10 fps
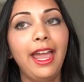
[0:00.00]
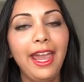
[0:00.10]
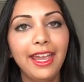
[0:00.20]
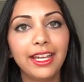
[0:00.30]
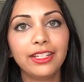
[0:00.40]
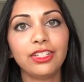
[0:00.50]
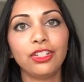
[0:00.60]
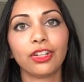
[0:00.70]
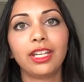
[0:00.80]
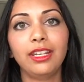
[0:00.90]
And
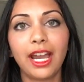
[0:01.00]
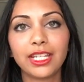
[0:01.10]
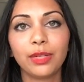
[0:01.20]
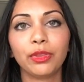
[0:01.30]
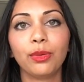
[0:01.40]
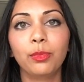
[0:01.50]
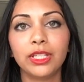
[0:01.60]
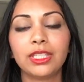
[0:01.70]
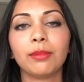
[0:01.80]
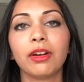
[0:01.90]
you're connecting with the
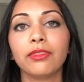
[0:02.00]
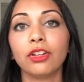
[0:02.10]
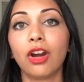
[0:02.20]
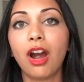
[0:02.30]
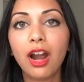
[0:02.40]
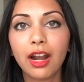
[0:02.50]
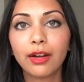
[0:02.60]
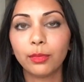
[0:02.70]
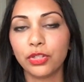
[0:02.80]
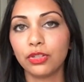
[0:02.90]
wisdom of your
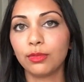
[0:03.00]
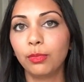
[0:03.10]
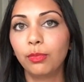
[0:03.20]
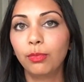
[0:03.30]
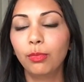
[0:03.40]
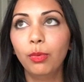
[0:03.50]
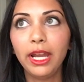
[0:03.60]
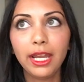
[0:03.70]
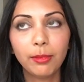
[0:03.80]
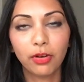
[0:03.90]
heart, which is
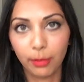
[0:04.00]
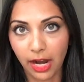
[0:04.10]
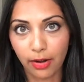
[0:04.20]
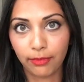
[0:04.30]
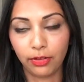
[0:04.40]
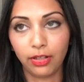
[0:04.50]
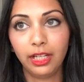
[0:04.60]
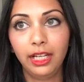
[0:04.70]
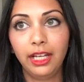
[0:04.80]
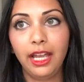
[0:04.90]
way more powerful
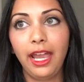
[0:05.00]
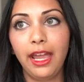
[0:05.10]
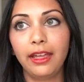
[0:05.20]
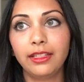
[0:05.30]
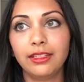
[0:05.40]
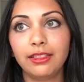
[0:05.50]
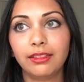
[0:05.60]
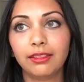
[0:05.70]
and